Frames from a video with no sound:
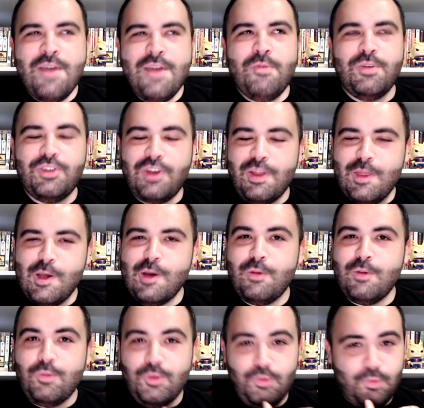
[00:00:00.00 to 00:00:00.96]
which I
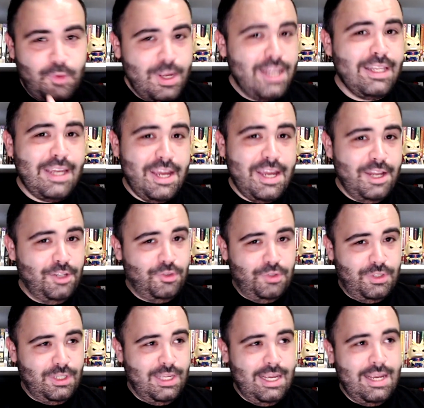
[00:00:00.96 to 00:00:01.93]
thought was really
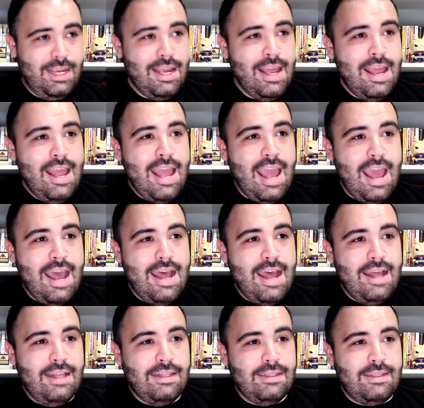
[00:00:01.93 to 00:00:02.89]
interesting,
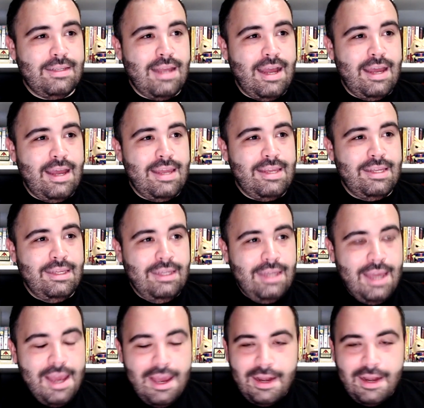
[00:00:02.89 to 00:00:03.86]
and I
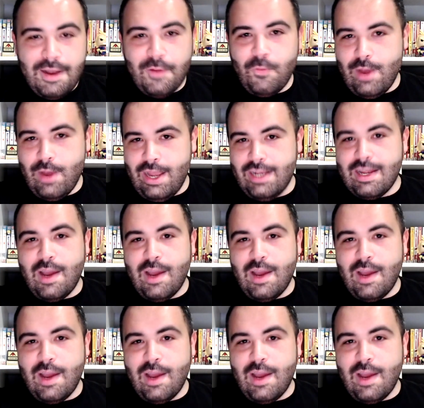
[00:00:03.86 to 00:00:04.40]
cannot wait.